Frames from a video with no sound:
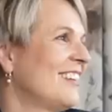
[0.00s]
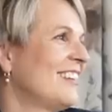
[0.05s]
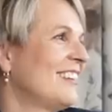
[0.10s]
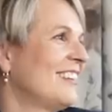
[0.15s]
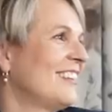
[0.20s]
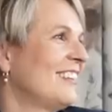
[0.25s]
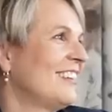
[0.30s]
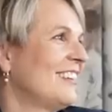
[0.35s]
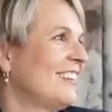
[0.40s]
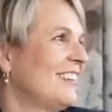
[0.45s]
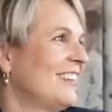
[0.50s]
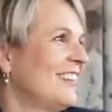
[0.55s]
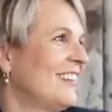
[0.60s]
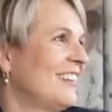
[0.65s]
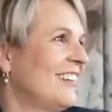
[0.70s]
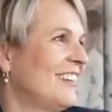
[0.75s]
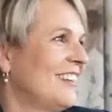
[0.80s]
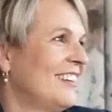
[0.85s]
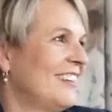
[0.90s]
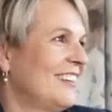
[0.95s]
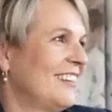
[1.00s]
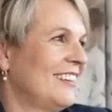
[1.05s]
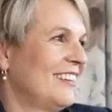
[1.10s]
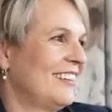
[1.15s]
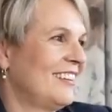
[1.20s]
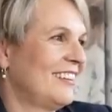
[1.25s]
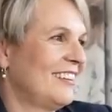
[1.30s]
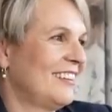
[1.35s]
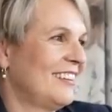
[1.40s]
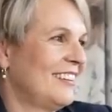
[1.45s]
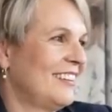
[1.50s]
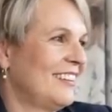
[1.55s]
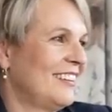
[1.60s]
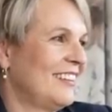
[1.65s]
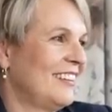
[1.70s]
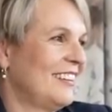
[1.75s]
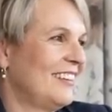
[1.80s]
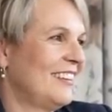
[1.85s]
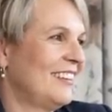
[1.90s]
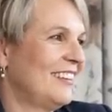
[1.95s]

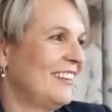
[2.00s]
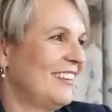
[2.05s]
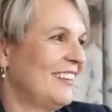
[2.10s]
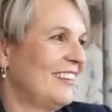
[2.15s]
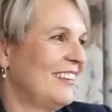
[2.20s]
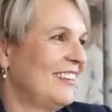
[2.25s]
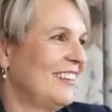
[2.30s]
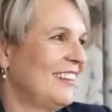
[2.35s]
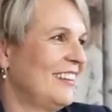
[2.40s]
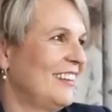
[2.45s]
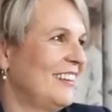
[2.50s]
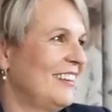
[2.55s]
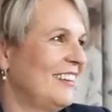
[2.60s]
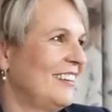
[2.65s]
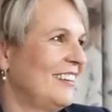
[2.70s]
(silent)